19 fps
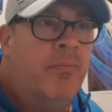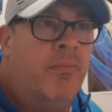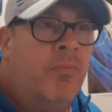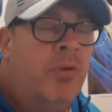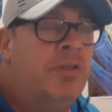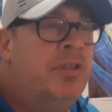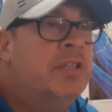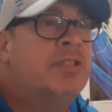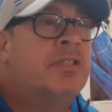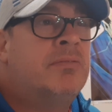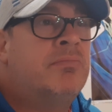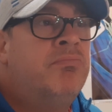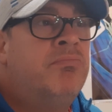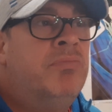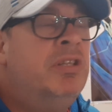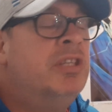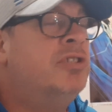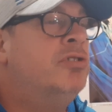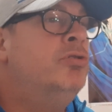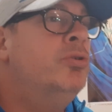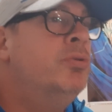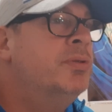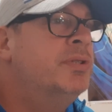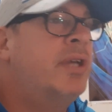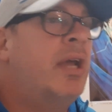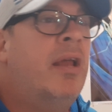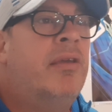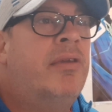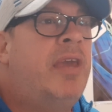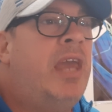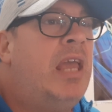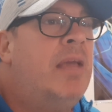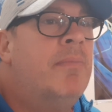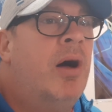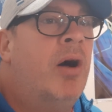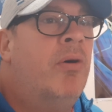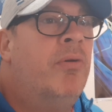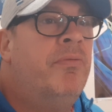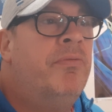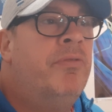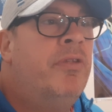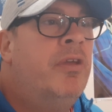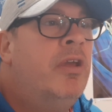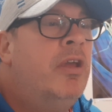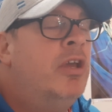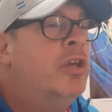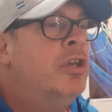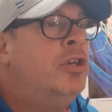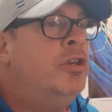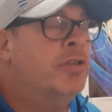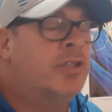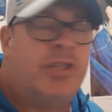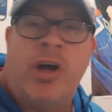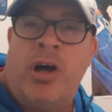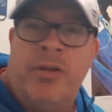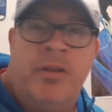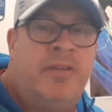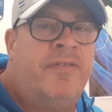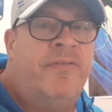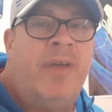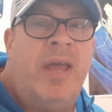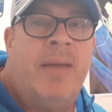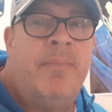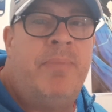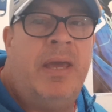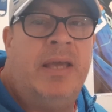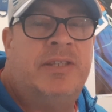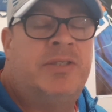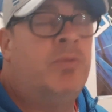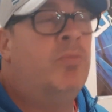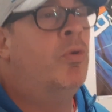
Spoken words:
When this news kind of came out, you saw this fan base.